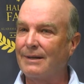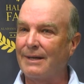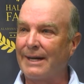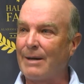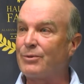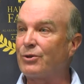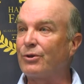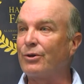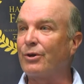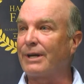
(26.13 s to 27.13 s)
And I'm
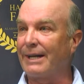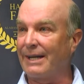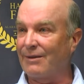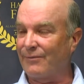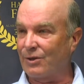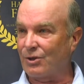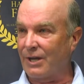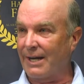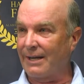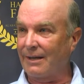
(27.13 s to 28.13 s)
sure getting in
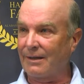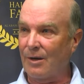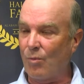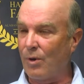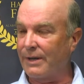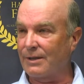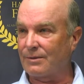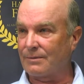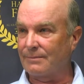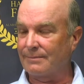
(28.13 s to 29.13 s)
officiating,
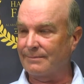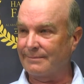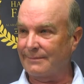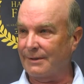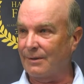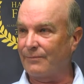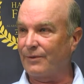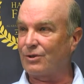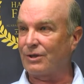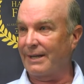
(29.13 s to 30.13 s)
he's,
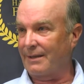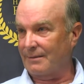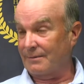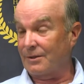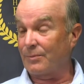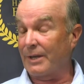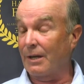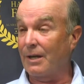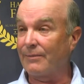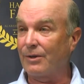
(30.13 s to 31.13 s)
officiating something he
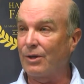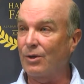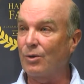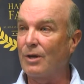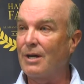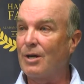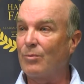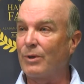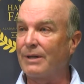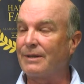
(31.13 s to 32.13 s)
loved to do,
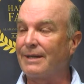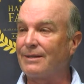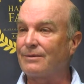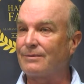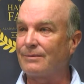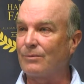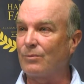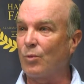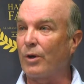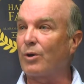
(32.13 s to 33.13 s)
but he's
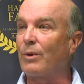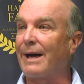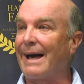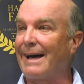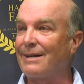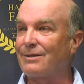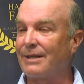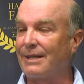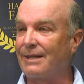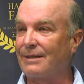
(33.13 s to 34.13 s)
working with guys
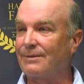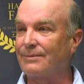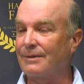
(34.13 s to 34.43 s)
that he had,